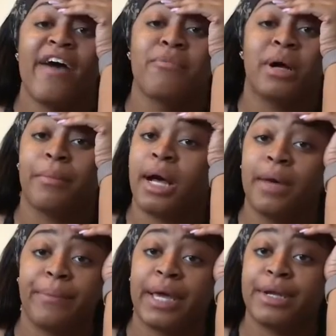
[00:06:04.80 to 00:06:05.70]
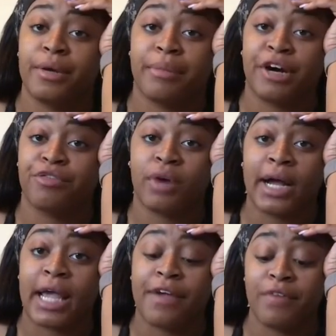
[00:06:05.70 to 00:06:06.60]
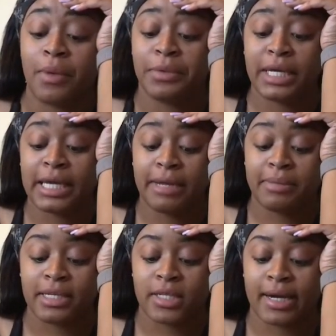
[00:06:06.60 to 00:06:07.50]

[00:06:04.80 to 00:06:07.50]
have my mom made up by Friday if I want to keep this